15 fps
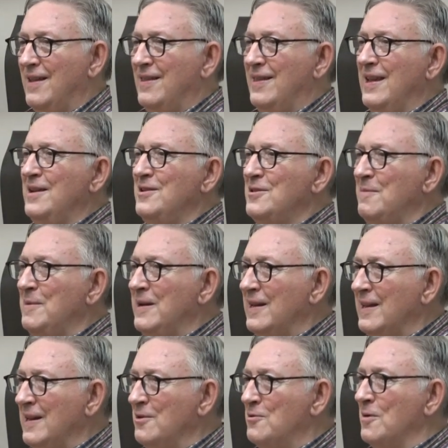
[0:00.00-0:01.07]
Things are
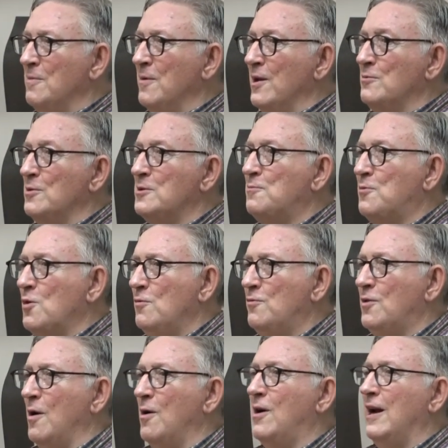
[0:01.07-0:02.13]
beginning to emerge, which prove
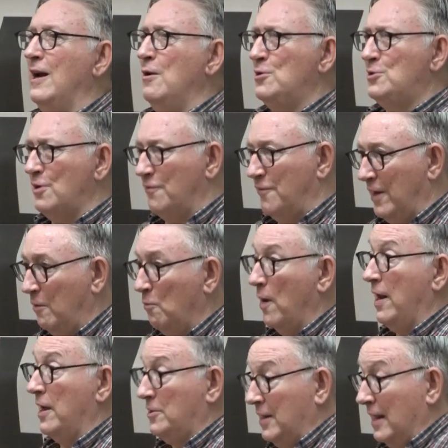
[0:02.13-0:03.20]
conclusively what
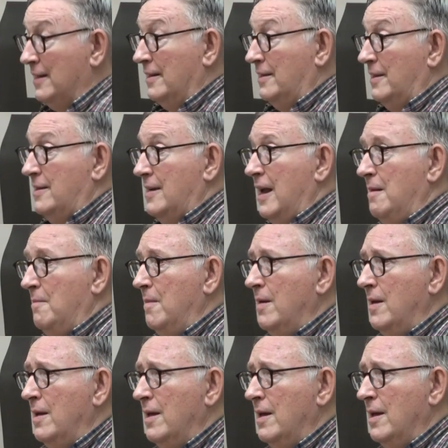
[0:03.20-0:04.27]
I said at the time.
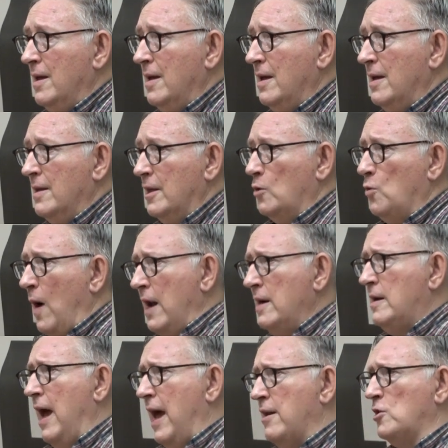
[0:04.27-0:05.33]
That Juan
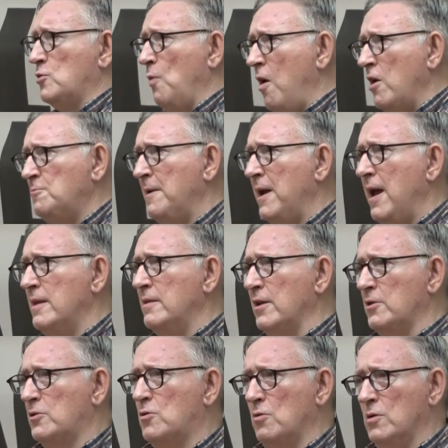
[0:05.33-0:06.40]
Carlos was behind
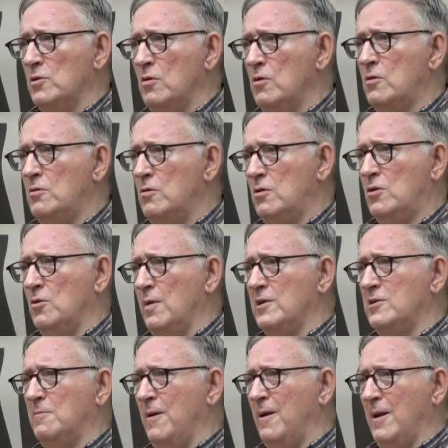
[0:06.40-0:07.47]
this coup. There's no two
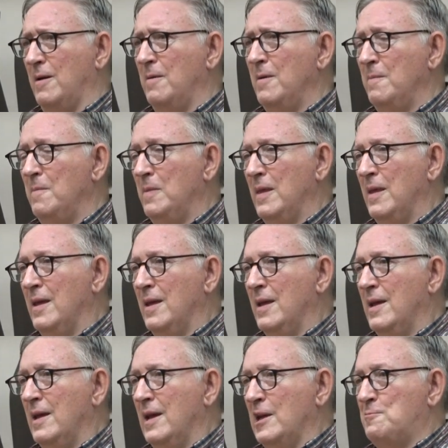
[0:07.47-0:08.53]
ways about it.
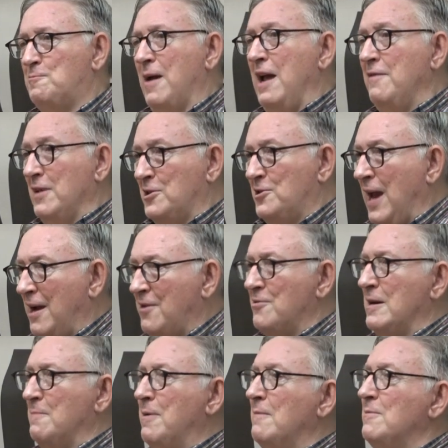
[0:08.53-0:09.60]
His private
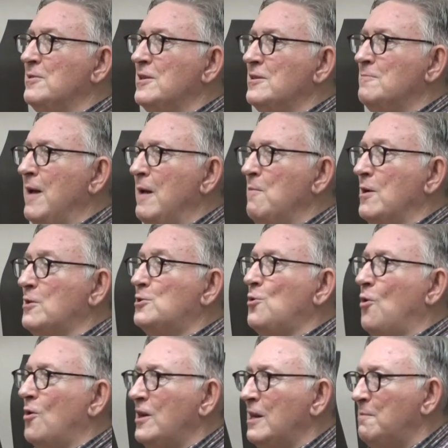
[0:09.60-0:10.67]
secretary published his memoir
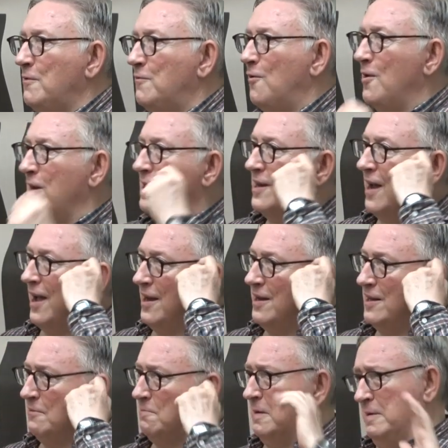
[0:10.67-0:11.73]
shortly before he died.
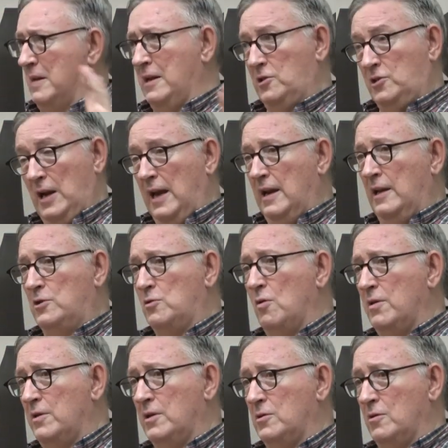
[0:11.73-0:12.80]
He maintained silence
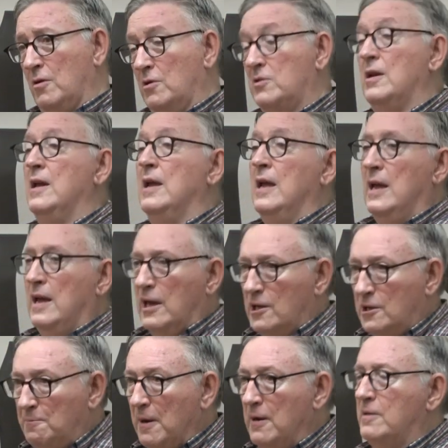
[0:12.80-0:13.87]
all these years. He
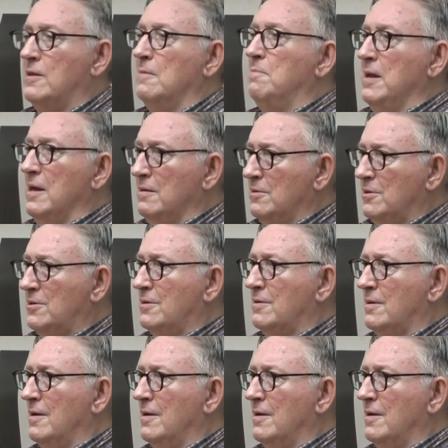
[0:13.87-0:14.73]
spilt the beans.